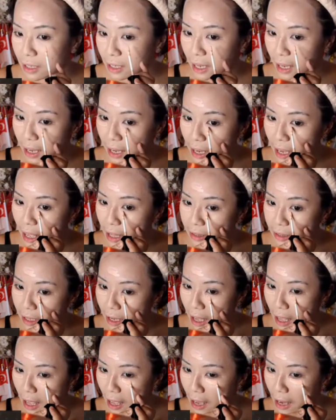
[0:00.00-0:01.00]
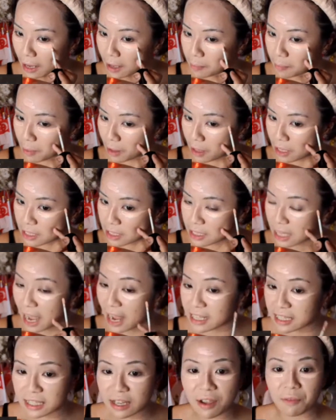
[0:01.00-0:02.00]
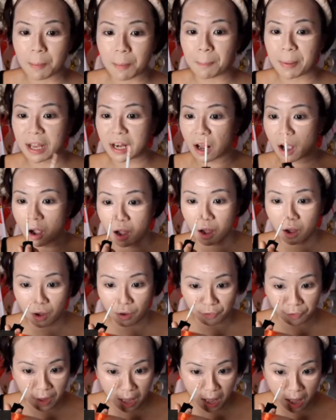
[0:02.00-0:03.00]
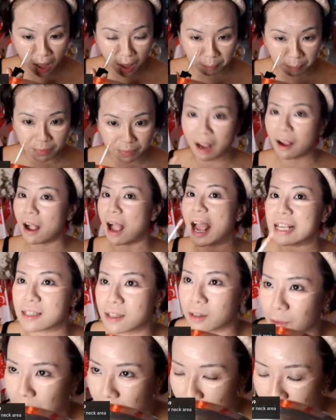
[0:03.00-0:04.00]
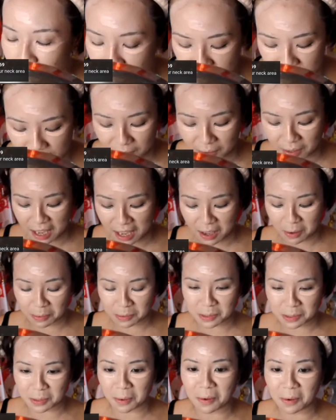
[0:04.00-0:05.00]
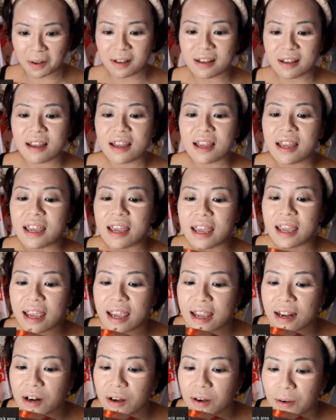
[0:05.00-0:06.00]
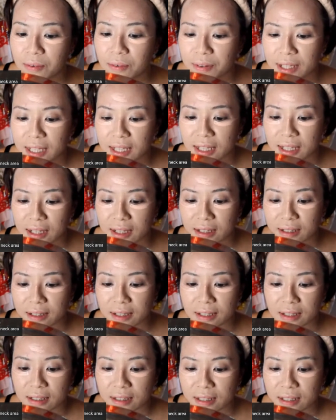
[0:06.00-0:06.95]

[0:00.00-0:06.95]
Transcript: Okay, under eye, because I still have a bit of dark eye circles. Okay, also, and over here.